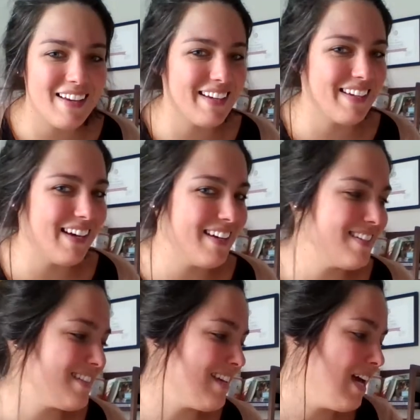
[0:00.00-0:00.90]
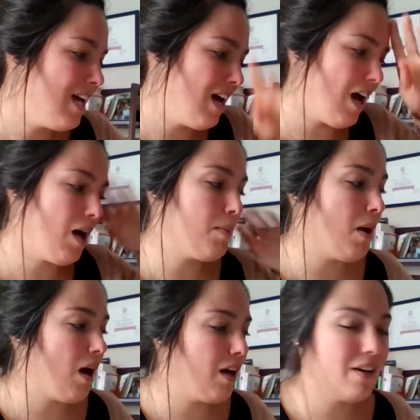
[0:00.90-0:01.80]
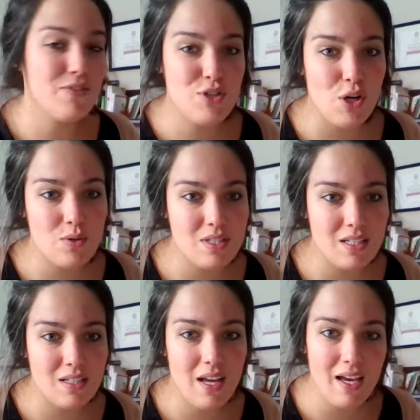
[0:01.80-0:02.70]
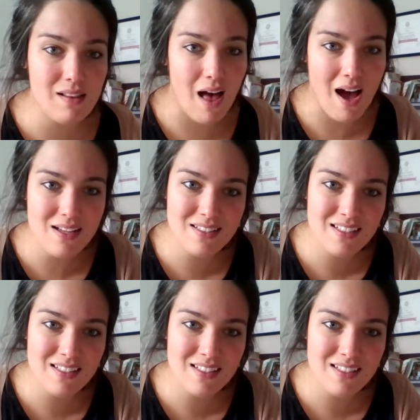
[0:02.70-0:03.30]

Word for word: I guess, um, I have chosen a glass